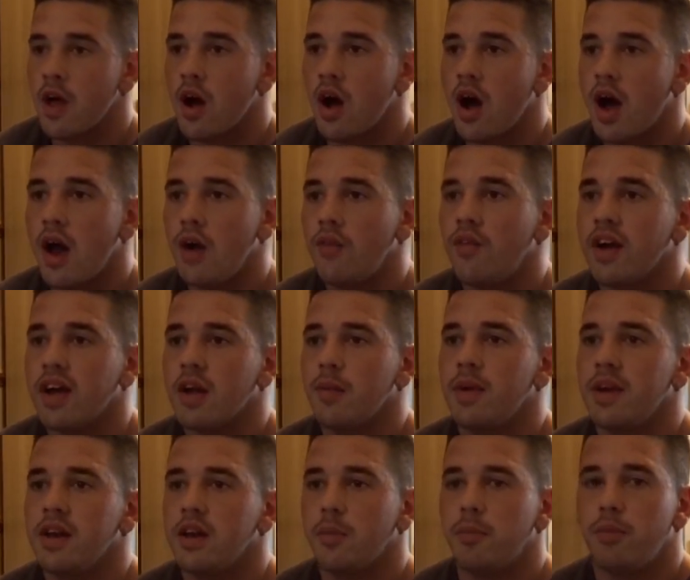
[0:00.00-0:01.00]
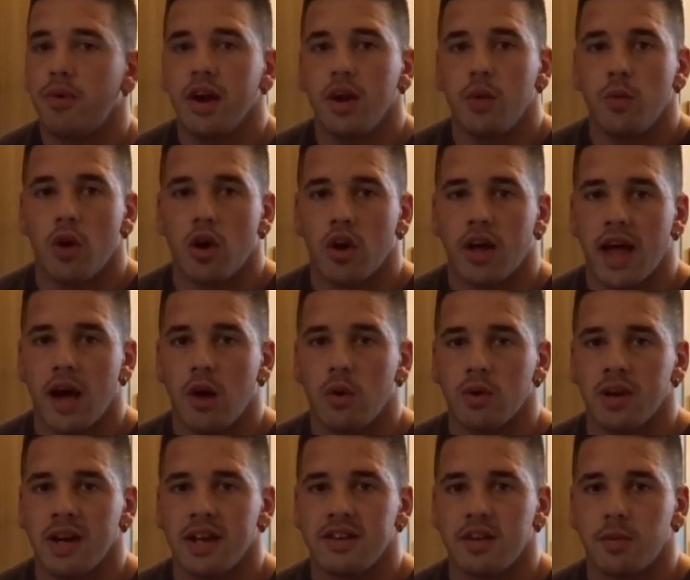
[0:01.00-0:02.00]
I recommend a pre-workout
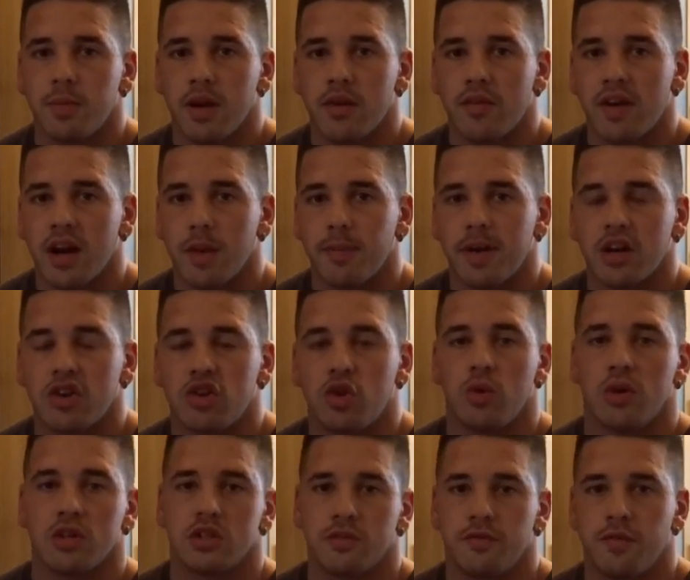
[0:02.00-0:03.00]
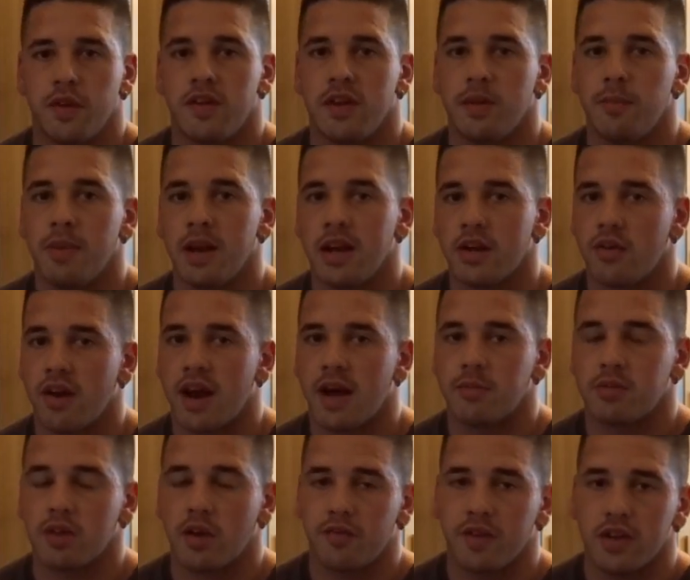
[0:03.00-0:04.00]
needs to be around about 250
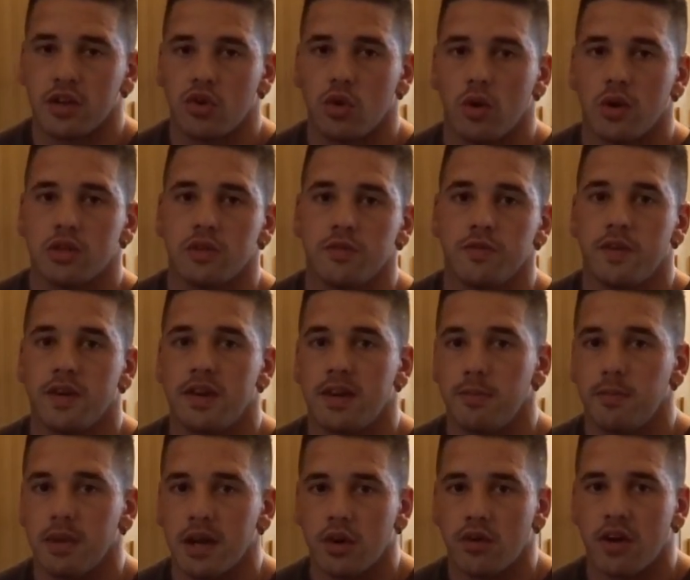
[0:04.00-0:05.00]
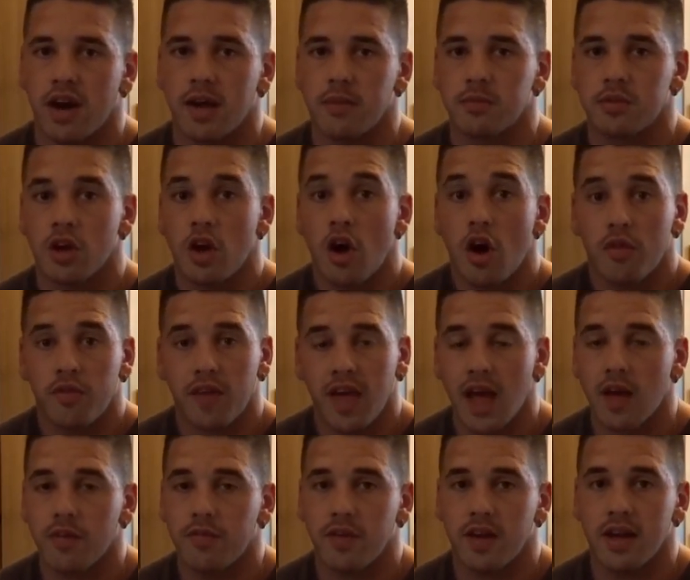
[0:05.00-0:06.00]
milligrams. I think 250 milligrams of
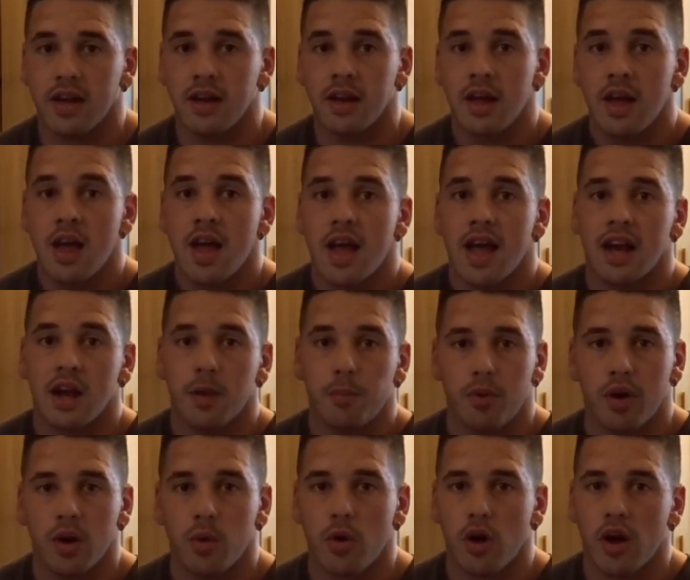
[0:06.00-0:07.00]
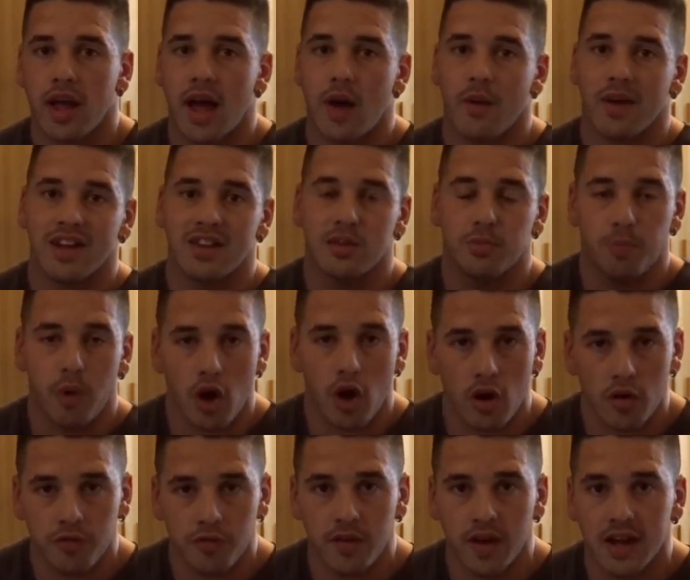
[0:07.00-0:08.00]
caffeine in a pre-workout is
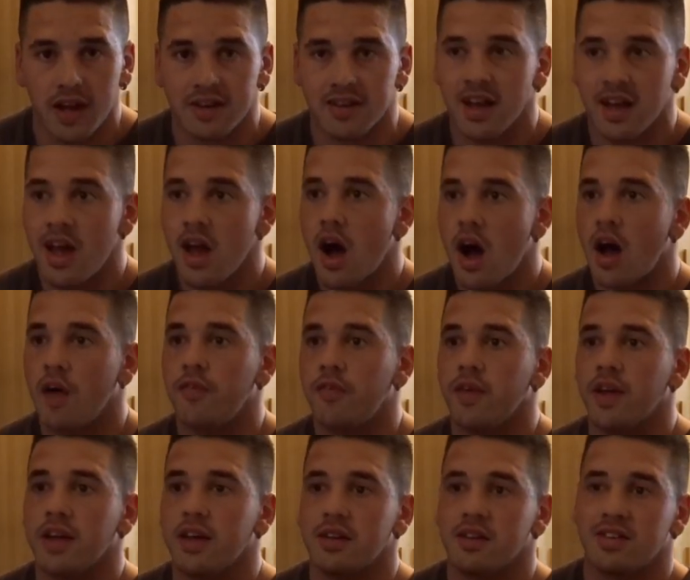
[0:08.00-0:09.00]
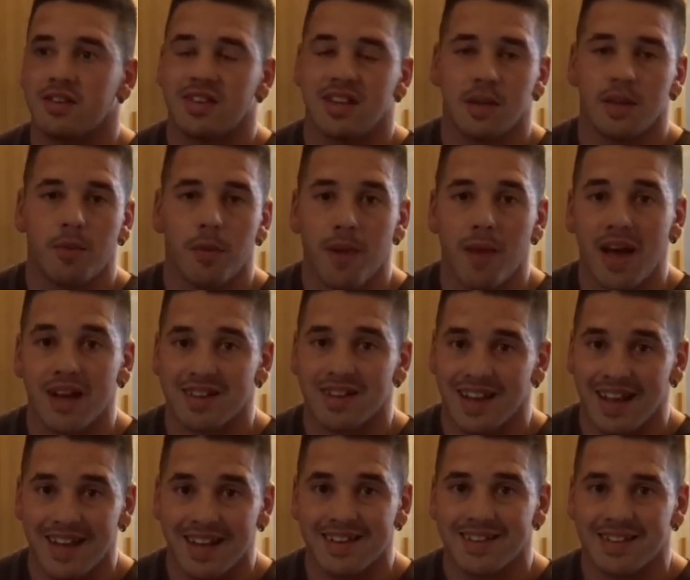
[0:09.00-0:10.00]
perfect. I think
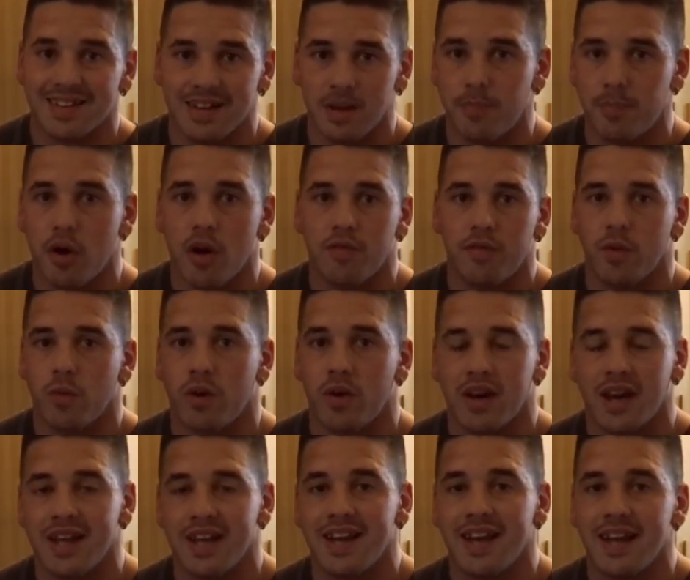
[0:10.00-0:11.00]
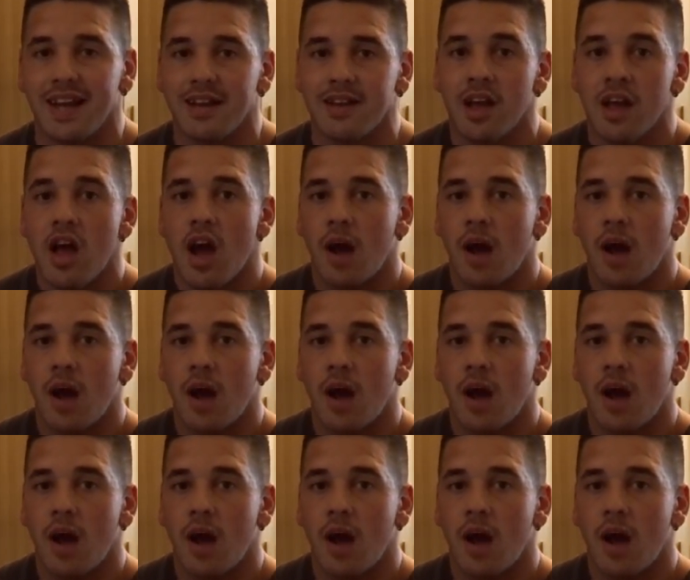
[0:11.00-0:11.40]
Stimimax is the perfect one that you need.